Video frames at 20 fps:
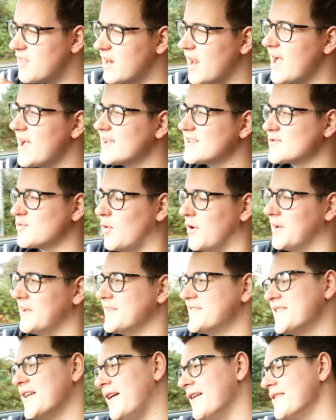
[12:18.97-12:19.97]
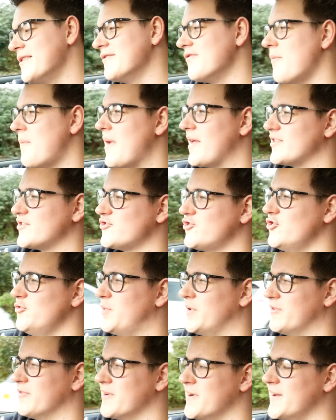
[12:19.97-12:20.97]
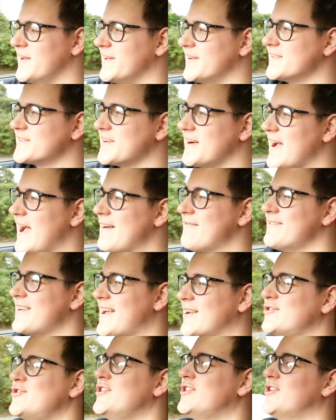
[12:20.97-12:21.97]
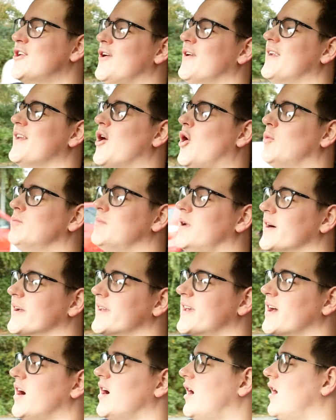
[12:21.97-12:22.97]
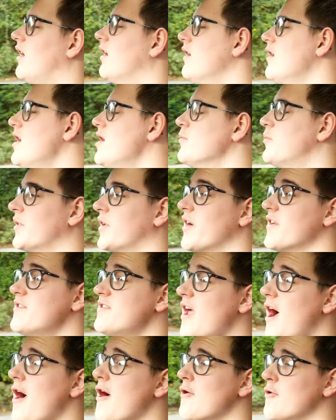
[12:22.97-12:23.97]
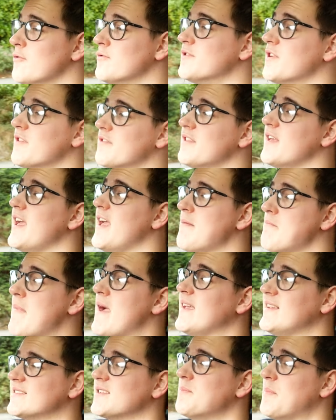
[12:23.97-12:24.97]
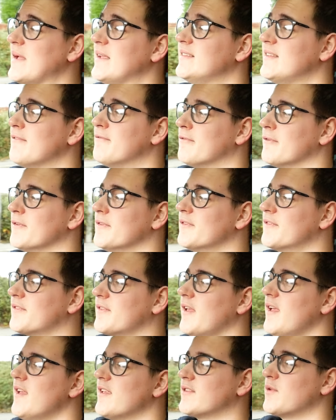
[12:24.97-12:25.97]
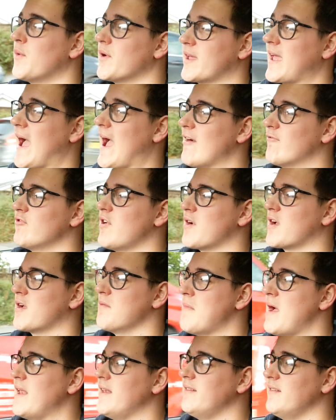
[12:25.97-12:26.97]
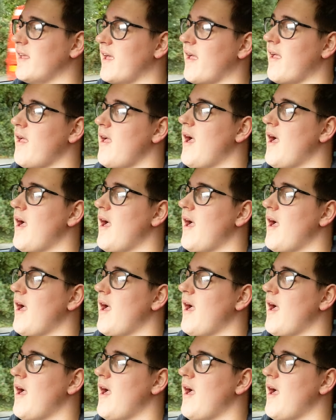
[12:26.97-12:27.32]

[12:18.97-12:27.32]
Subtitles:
last one is kind of a bit stupid really, because I haven't actually got it on my car, but I know that it makes a big difference, so I can recommend it.